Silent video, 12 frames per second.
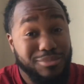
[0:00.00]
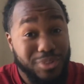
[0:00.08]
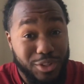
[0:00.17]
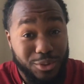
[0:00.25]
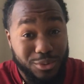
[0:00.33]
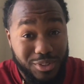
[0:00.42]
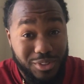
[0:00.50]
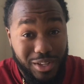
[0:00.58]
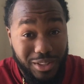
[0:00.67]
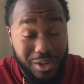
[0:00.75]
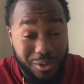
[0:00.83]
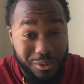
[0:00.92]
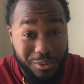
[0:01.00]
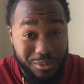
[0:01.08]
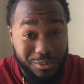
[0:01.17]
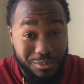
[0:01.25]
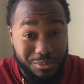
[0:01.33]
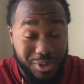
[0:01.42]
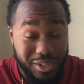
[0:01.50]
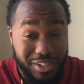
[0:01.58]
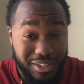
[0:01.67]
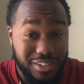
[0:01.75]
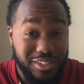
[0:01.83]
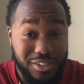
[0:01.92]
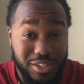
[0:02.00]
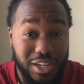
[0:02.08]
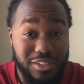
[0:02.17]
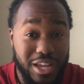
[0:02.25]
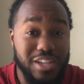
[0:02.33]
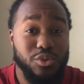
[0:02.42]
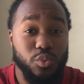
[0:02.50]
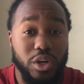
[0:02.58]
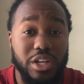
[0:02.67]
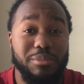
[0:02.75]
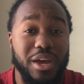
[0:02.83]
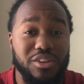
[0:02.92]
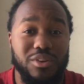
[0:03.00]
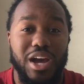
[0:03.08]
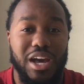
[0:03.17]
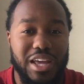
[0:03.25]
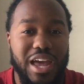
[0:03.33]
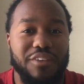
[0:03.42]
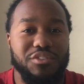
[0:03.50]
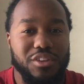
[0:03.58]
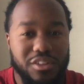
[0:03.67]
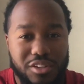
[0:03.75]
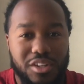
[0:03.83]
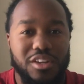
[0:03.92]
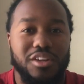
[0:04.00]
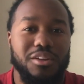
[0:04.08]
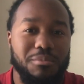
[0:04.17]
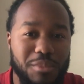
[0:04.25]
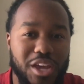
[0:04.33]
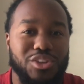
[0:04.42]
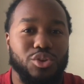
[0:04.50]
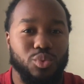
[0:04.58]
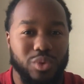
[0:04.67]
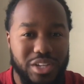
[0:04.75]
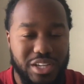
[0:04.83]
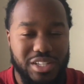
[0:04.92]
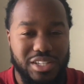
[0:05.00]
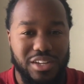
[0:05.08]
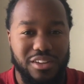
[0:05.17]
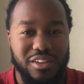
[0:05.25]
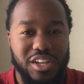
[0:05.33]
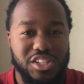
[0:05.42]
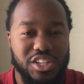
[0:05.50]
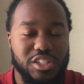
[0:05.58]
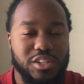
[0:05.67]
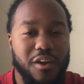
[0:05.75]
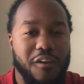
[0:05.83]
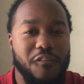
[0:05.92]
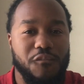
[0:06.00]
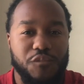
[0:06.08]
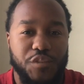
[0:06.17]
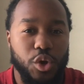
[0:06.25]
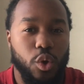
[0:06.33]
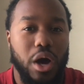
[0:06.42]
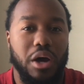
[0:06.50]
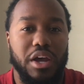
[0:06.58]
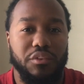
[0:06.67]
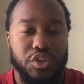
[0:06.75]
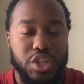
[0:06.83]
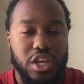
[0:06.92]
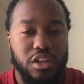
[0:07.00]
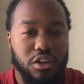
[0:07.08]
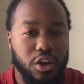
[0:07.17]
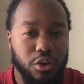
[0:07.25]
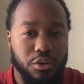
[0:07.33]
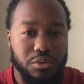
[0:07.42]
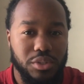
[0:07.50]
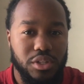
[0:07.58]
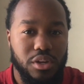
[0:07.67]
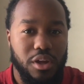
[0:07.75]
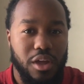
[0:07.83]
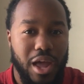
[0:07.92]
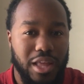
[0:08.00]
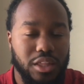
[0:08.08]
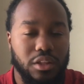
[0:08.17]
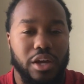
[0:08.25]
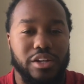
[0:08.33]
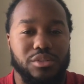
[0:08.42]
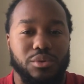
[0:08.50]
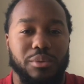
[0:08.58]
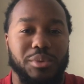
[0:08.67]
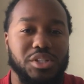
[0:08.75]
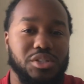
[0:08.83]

Little did they know, but as a running back, you kind of have to make your reads and just feel how everything goes at the line of scrimmage.